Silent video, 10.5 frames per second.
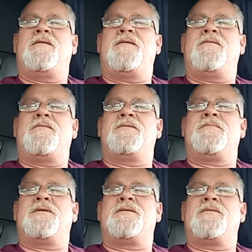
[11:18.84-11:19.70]
NATO
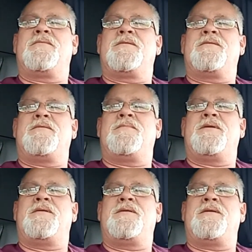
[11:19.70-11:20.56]
is messing with them,
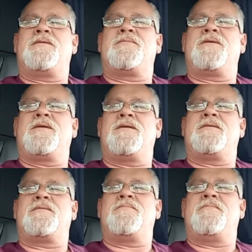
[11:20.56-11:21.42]
and yes, we
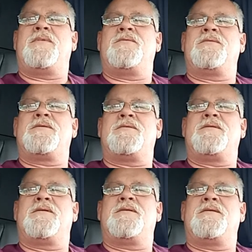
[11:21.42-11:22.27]
got some boats
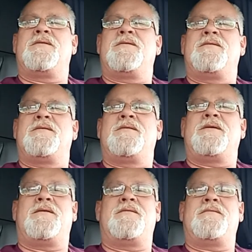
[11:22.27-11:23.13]
on
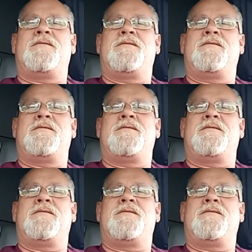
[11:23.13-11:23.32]
there. Yeah.